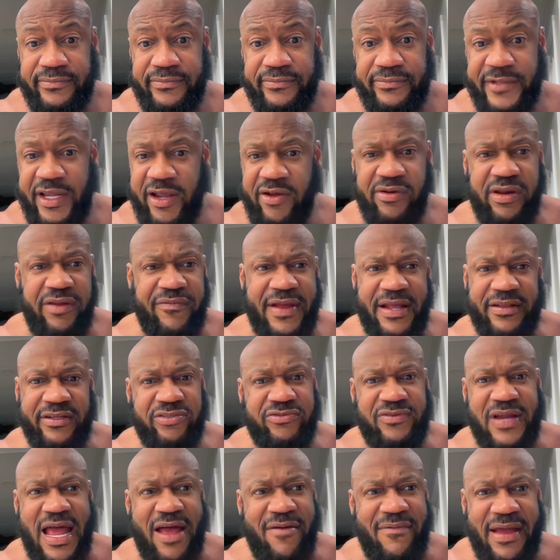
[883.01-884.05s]
They don't even have to
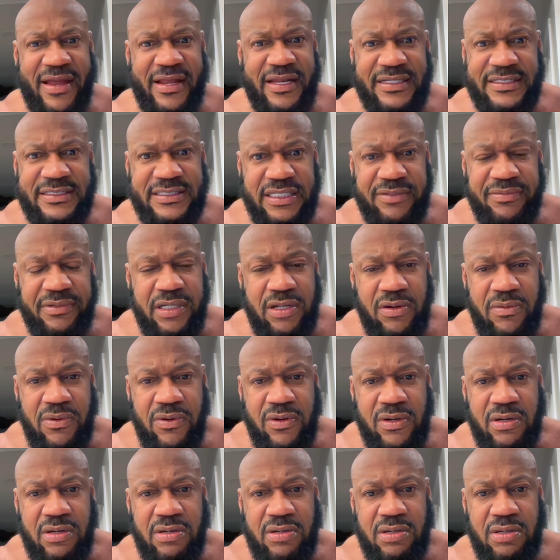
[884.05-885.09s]
drive out here to see me no
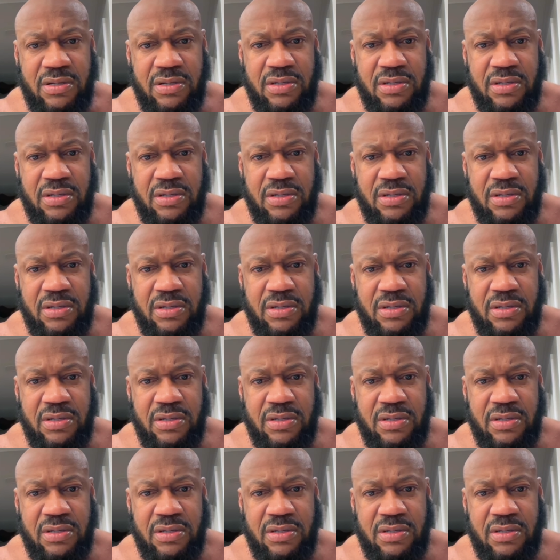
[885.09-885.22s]
more.